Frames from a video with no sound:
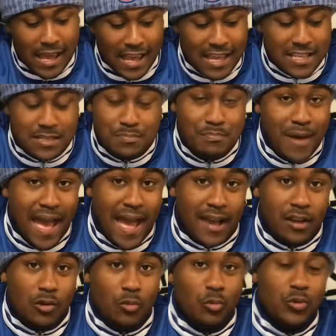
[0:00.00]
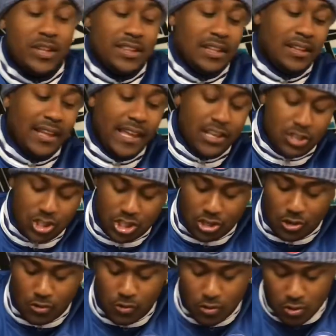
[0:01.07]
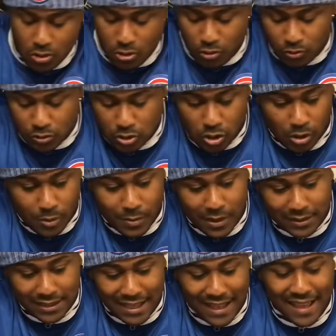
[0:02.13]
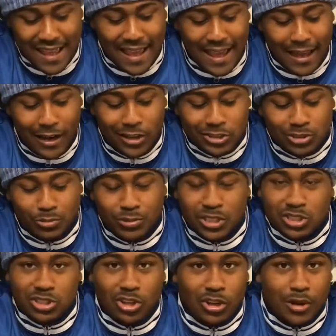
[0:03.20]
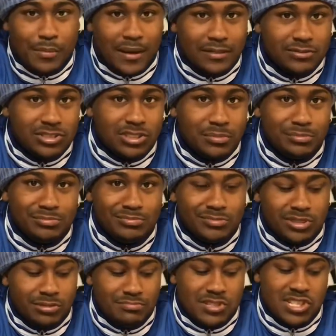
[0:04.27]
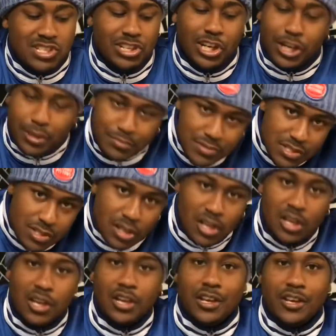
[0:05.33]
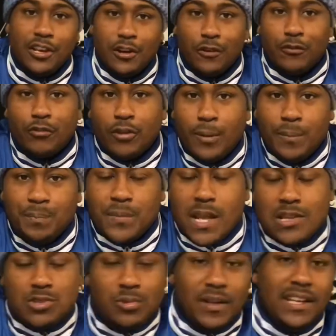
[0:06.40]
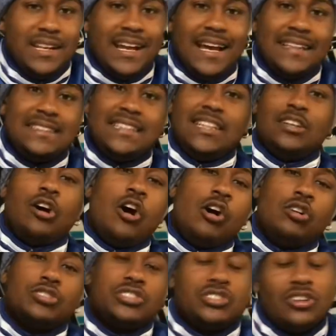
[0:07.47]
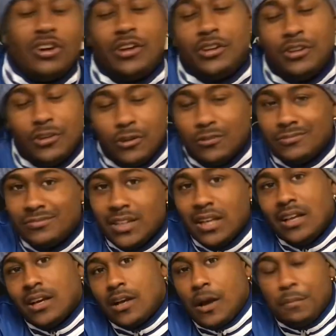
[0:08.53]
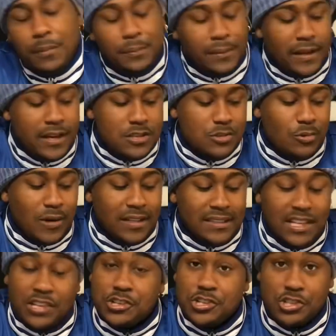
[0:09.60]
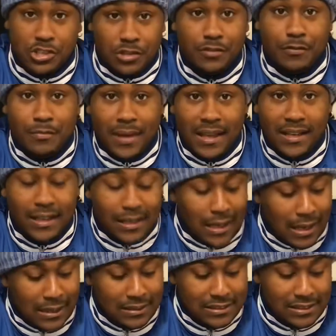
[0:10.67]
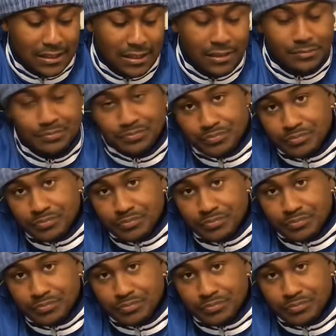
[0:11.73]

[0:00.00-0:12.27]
is back with the Lake Show. We'll talk about that. And I also want to talk about some snubs, from 2019 All-Star, a couple players who I think should have made it, honestly.